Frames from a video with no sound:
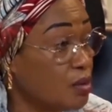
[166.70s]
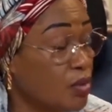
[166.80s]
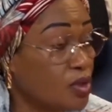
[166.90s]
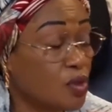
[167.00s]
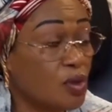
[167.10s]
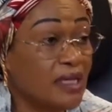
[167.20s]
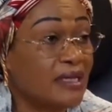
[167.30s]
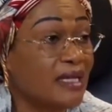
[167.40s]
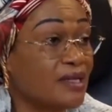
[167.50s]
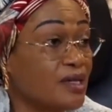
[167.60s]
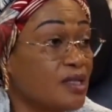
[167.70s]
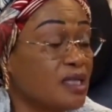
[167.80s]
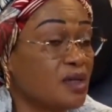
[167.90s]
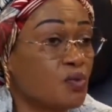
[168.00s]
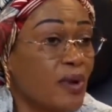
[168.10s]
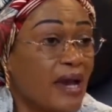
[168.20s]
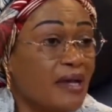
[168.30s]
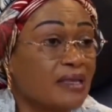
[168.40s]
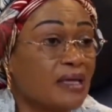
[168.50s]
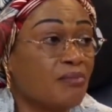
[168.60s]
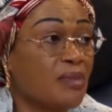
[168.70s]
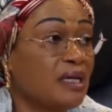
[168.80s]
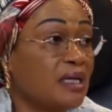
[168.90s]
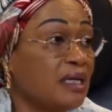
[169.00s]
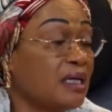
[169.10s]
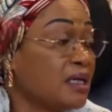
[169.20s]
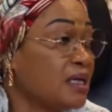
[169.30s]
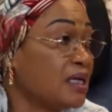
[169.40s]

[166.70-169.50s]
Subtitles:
But only that where the money